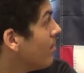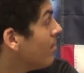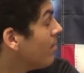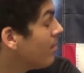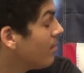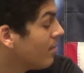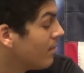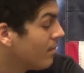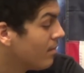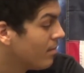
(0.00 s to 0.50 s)

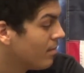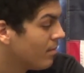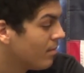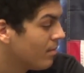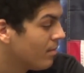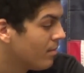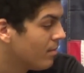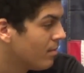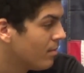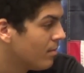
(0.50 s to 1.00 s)

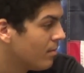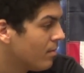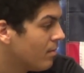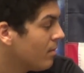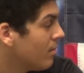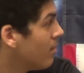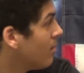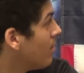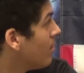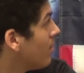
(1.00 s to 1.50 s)

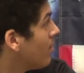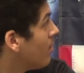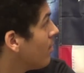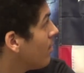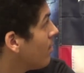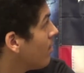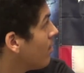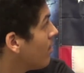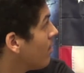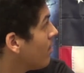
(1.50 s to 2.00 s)

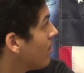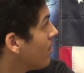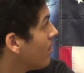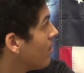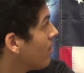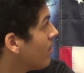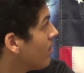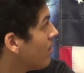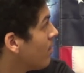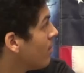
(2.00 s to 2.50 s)

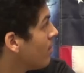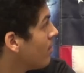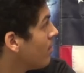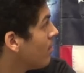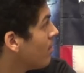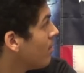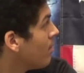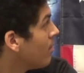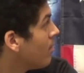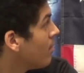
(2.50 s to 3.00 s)

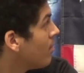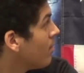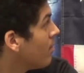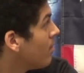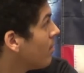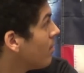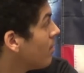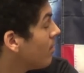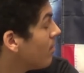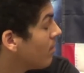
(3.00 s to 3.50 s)

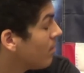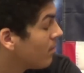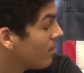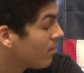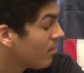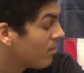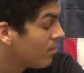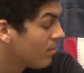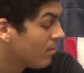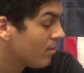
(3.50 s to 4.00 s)

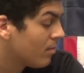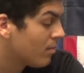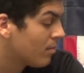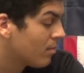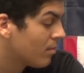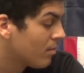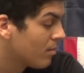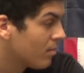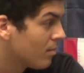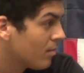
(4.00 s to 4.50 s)

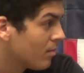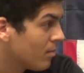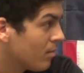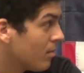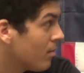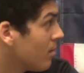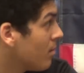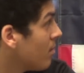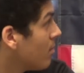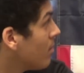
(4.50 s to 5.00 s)

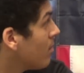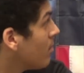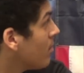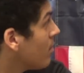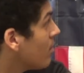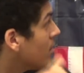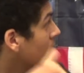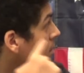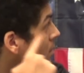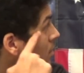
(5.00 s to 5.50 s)

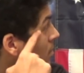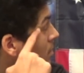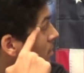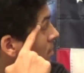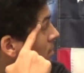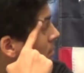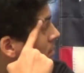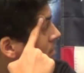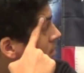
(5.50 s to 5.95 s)
No words are spoken by the person on screen.